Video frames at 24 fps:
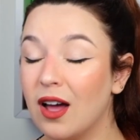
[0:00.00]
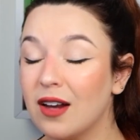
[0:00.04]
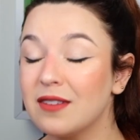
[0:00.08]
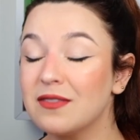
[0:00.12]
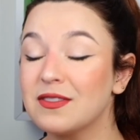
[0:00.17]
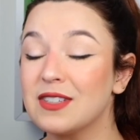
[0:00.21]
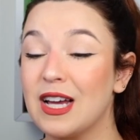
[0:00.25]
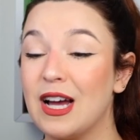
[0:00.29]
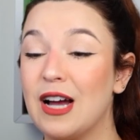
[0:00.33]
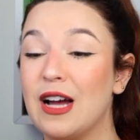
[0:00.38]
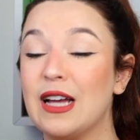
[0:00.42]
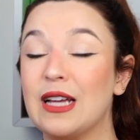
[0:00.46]

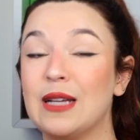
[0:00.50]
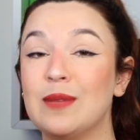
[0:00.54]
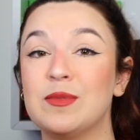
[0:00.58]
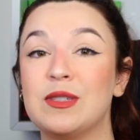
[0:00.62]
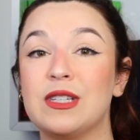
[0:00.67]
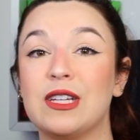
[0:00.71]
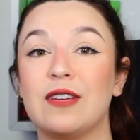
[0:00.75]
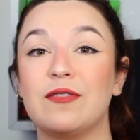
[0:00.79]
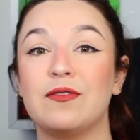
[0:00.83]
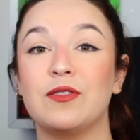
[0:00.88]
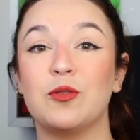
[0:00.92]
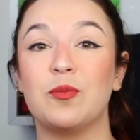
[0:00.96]
of
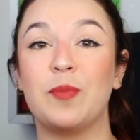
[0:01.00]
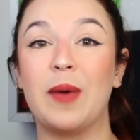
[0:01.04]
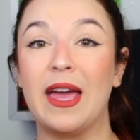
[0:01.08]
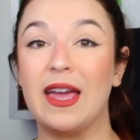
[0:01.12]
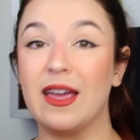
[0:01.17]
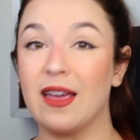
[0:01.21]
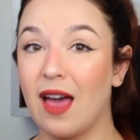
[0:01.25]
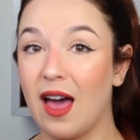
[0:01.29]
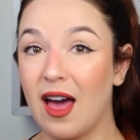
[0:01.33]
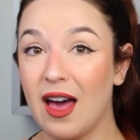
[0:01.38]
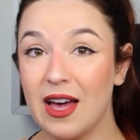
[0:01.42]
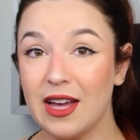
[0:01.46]
times, if you
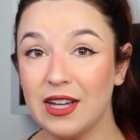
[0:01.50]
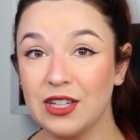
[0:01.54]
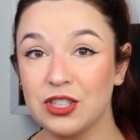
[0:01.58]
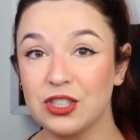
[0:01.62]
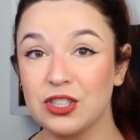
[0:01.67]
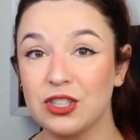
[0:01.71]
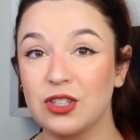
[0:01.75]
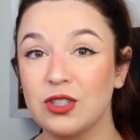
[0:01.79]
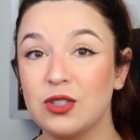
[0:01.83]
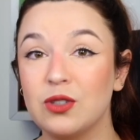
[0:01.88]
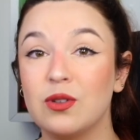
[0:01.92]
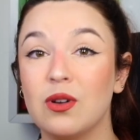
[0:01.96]
pay
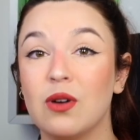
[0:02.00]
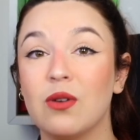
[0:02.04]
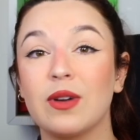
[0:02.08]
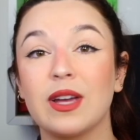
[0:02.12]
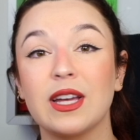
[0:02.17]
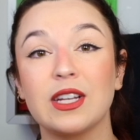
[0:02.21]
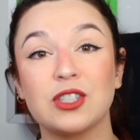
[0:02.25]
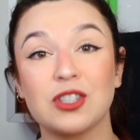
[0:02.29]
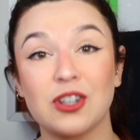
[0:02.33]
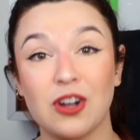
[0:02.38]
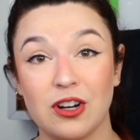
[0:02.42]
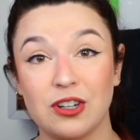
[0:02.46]
cash, you don't
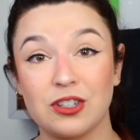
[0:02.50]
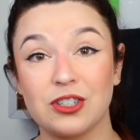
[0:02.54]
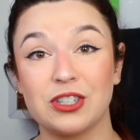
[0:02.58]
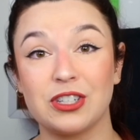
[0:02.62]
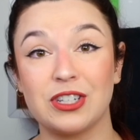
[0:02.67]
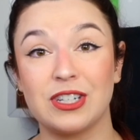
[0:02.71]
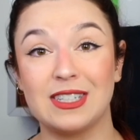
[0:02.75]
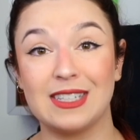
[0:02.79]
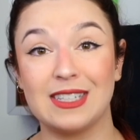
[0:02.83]
get charged